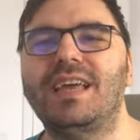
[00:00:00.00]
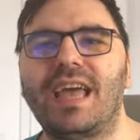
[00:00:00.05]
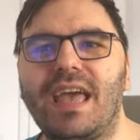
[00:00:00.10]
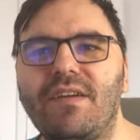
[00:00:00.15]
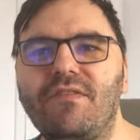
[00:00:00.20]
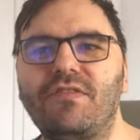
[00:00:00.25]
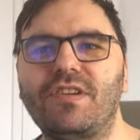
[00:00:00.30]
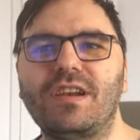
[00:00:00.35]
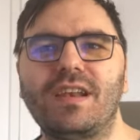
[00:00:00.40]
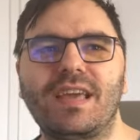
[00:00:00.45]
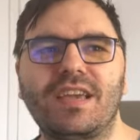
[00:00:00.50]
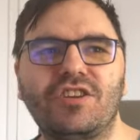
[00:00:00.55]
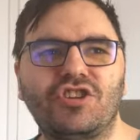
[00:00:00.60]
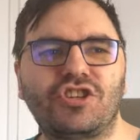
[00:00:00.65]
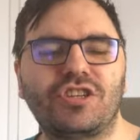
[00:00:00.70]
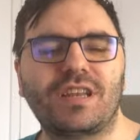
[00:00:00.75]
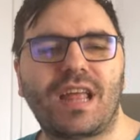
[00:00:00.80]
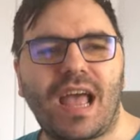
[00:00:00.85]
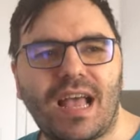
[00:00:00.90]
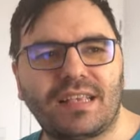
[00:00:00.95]
Every
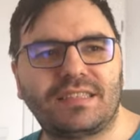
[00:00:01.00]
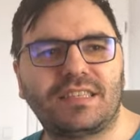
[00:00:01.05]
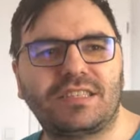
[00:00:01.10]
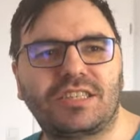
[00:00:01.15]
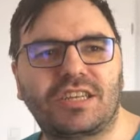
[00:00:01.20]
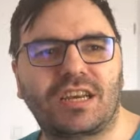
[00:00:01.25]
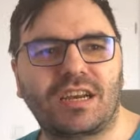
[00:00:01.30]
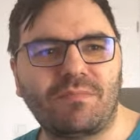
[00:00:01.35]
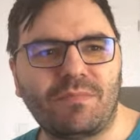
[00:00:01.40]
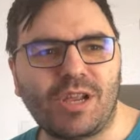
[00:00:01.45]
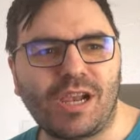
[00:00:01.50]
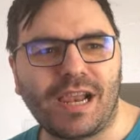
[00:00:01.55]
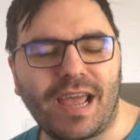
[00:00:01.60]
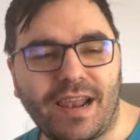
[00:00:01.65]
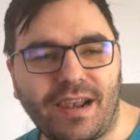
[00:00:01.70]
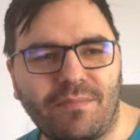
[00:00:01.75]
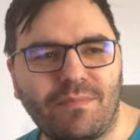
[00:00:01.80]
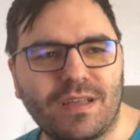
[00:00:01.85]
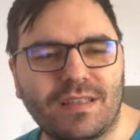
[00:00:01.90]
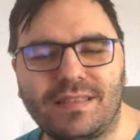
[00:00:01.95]
nation has its criminal
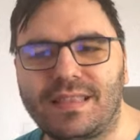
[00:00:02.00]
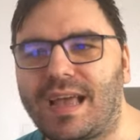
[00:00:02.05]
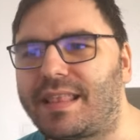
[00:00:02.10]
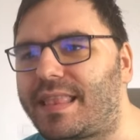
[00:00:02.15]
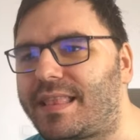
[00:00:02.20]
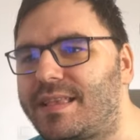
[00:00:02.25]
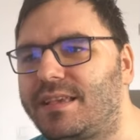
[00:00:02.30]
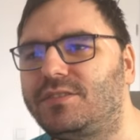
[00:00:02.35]
element that